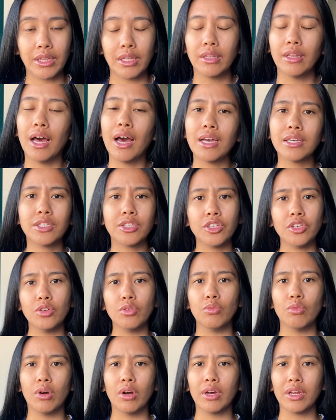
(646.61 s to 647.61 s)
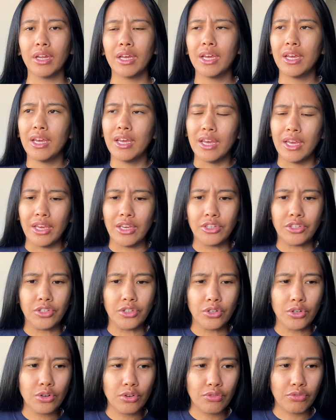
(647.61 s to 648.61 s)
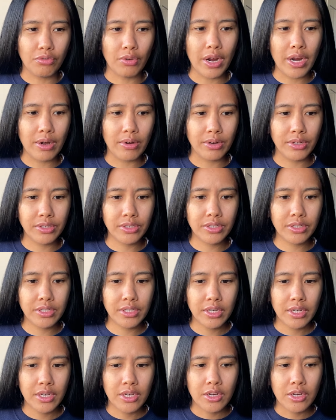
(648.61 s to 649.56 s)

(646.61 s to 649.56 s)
The last thing you want is your fragrance